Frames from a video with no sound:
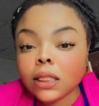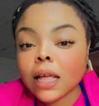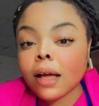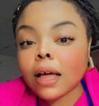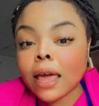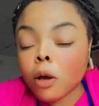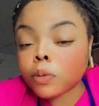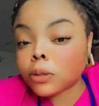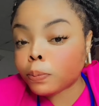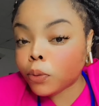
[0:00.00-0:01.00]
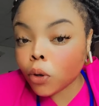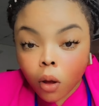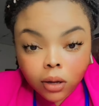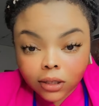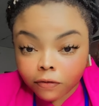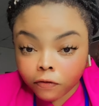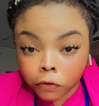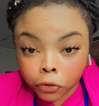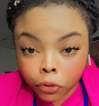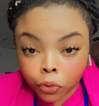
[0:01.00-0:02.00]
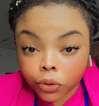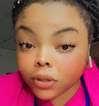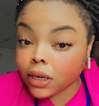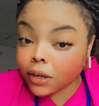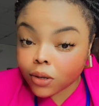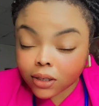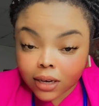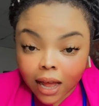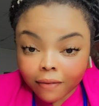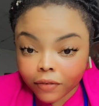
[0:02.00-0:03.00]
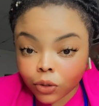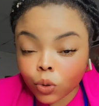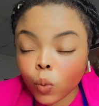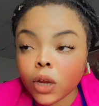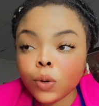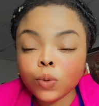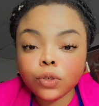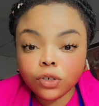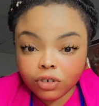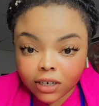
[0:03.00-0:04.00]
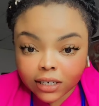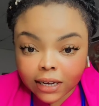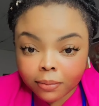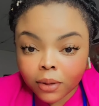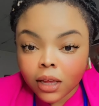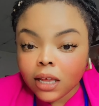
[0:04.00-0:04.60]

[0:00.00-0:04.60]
that helps block the fructose, it doesn't have it. So when you drink them,